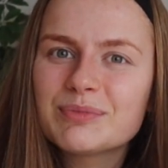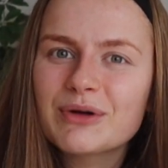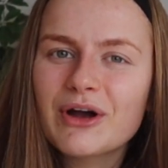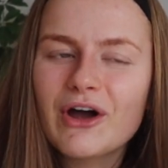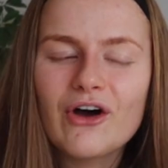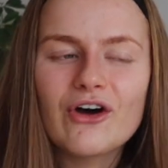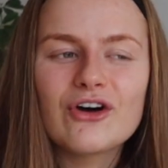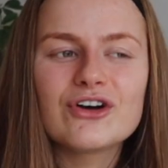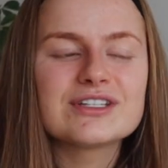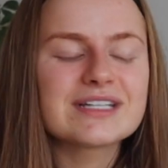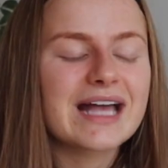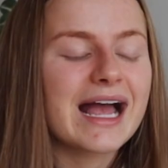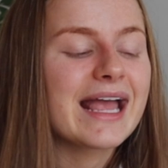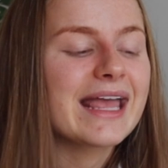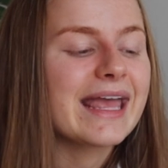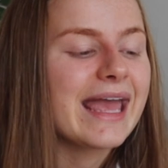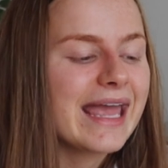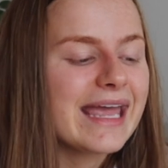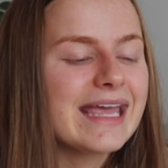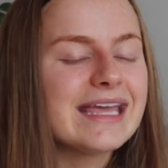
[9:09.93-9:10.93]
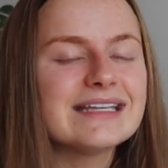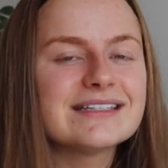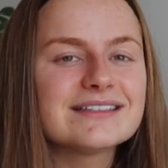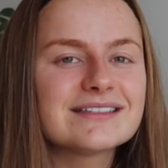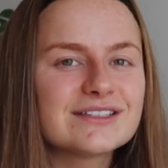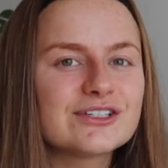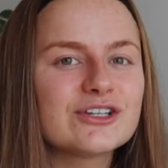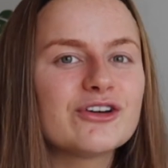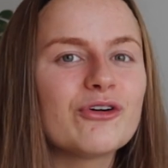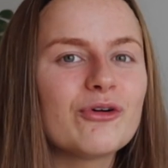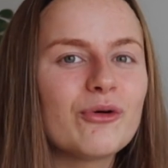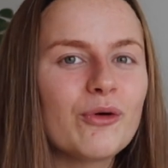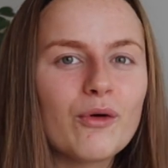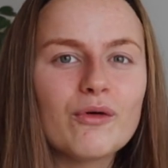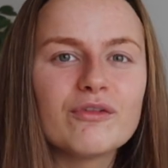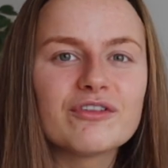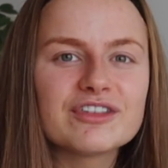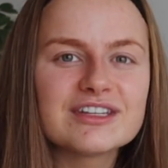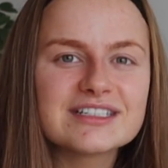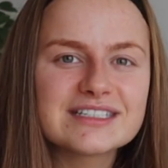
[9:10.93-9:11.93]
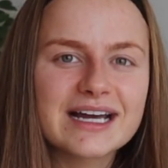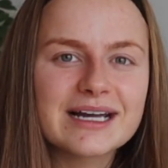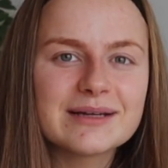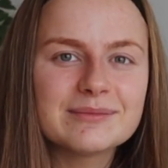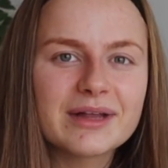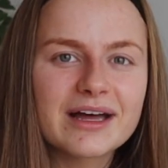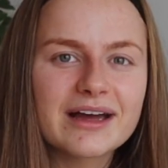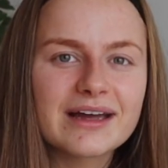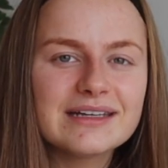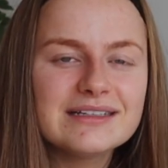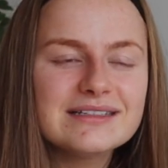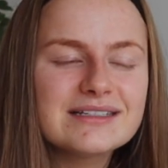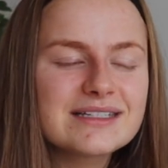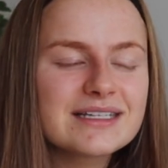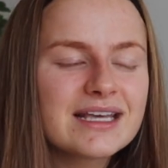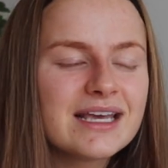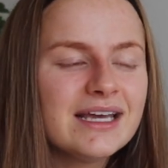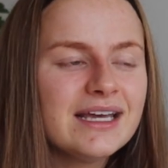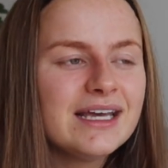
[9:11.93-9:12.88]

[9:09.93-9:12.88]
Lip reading: because I hate to go over the timelines.